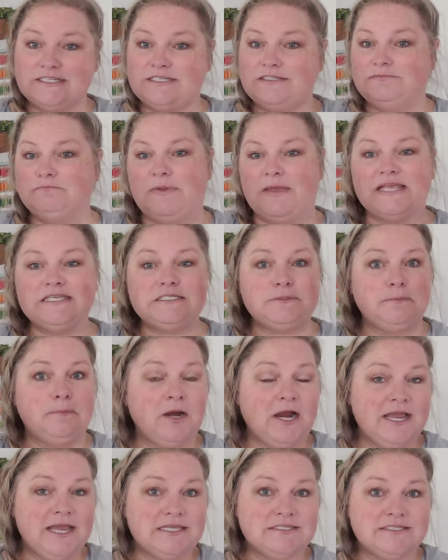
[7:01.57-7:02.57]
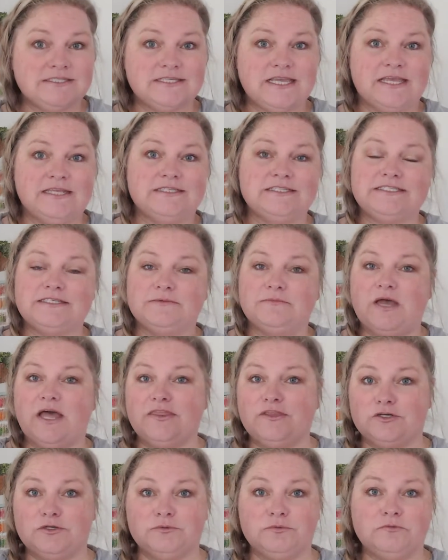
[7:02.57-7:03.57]
Best Press and some
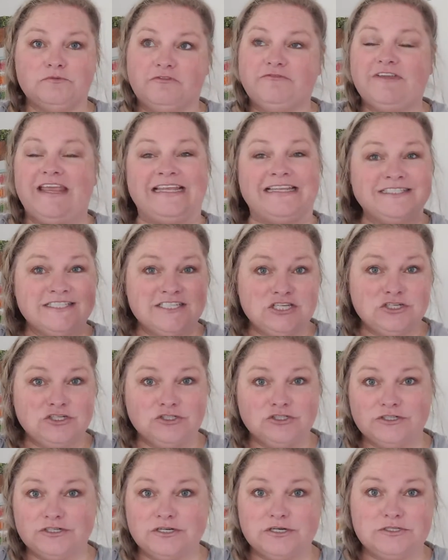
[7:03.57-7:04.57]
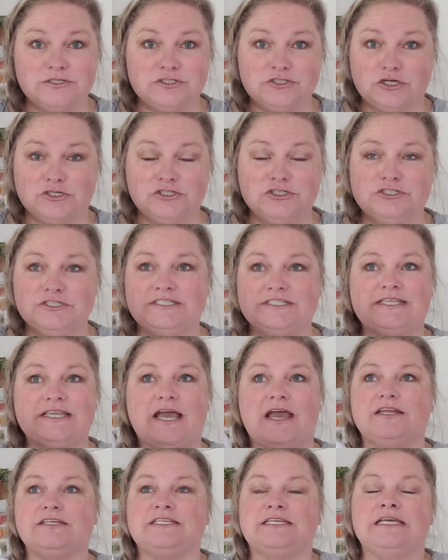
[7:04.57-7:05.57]
other fancier starches
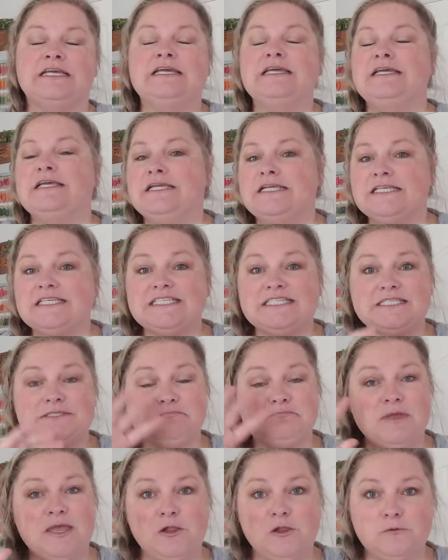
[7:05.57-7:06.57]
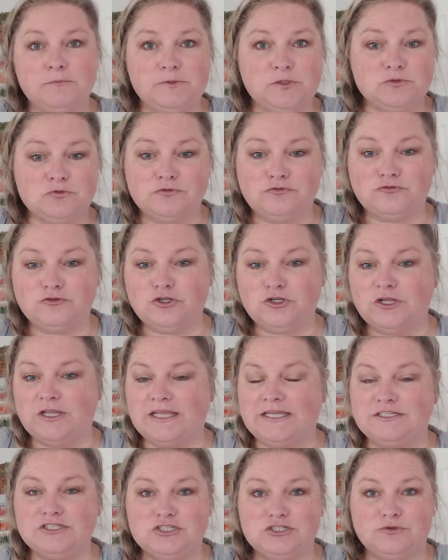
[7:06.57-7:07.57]
that smell beautiful
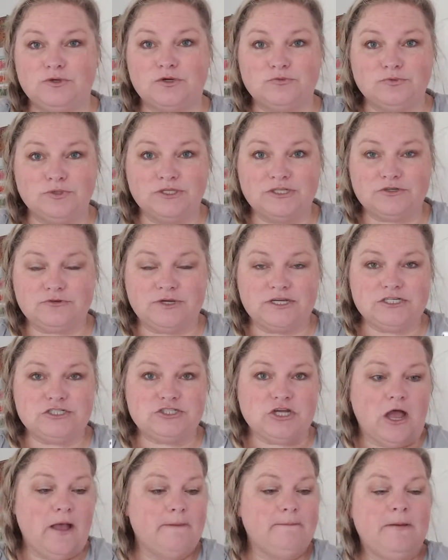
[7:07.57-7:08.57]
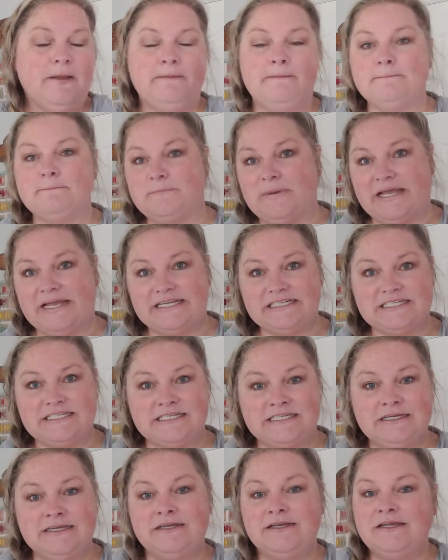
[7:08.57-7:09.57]
and do a really great job. But
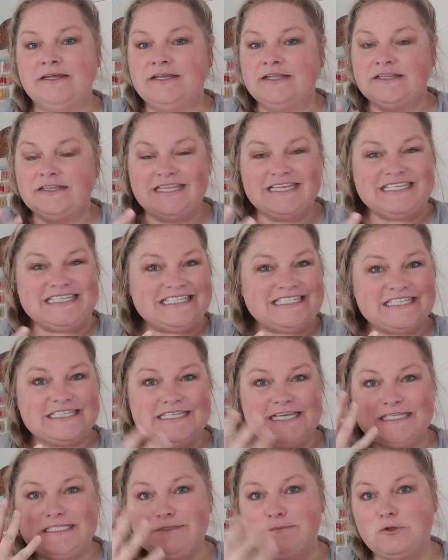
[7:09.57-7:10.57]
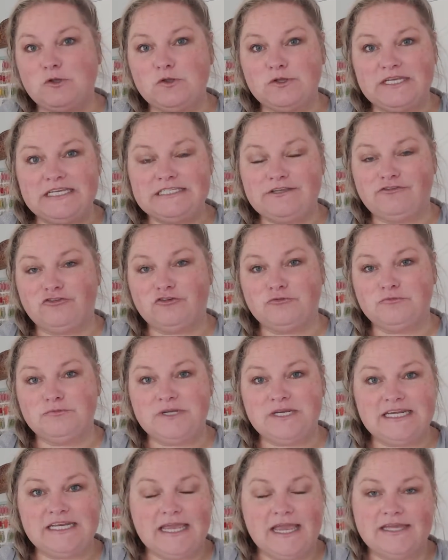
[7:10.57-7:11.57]
this is accessible, easy for me to
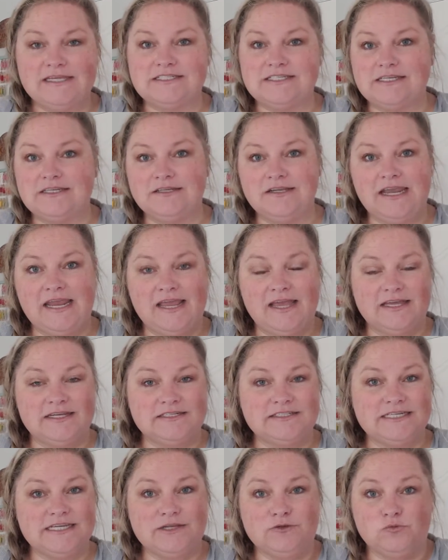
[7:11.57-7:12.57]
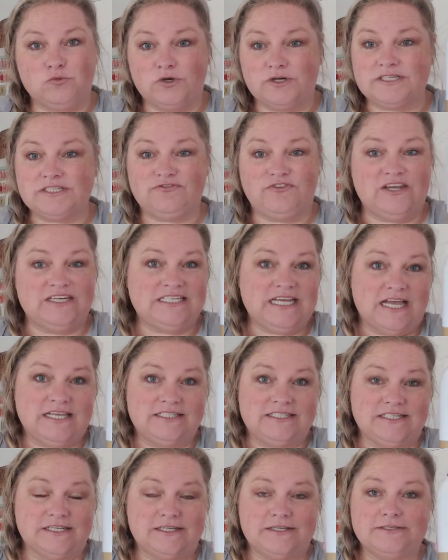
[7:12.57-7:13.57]
get, and it works
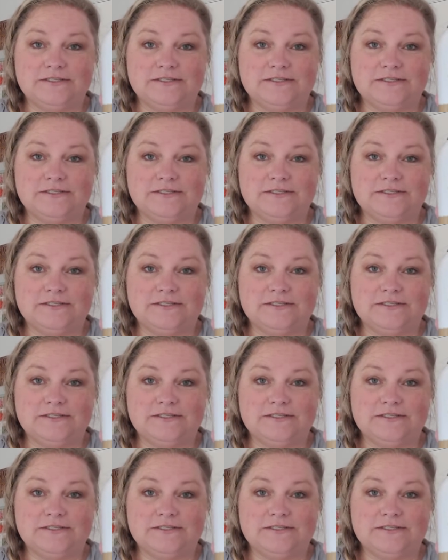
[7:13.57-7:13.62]
fantastic.